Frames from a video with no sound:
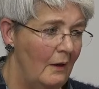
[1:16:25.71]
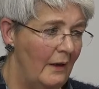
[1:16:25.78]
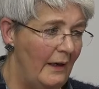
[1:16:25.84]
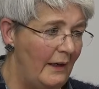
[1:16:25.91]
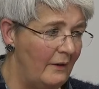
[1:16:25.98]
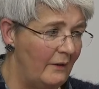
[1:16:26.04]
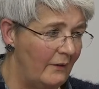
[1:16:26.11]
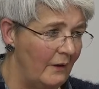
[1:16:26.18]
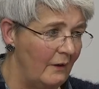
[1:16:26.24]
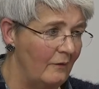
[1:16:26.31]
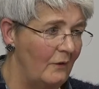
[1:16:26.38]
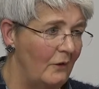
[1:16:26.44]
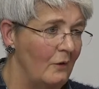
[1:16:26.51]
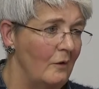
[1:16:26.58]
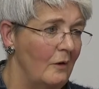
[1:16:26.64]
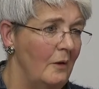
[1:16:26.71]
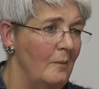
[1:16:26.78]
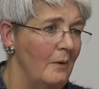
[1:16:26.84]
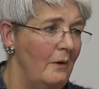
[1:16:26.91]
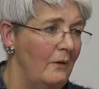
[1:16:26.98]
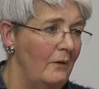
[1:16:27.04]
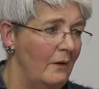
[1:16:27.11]
editing of
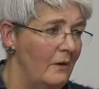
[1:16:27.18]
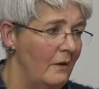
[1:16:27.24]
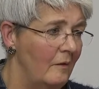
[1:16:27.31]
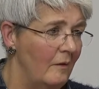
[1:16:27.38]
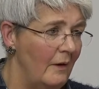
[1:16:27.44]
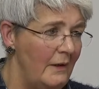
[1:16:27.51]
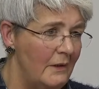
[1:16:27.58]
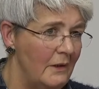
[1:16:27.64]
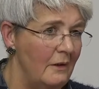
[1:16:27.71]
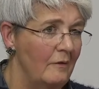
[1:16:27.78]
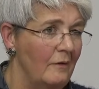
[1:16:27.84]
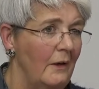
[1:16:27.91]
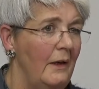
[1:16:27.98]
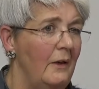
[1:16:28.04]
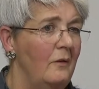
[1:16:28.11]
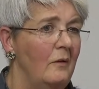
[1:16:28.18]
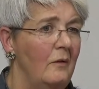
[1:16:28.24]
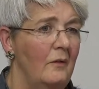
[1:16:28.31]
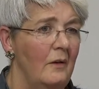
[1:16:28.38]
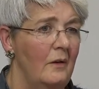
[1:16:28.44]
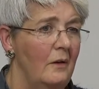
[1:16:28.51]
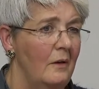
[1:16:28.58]
documents and the writing of
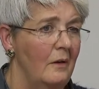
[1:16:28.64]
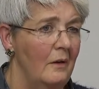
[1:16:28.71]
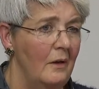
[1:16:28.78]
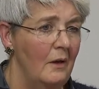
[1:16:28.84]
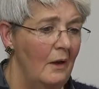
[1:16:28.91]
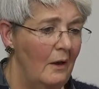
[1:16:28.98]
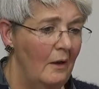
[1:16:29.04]
letters and the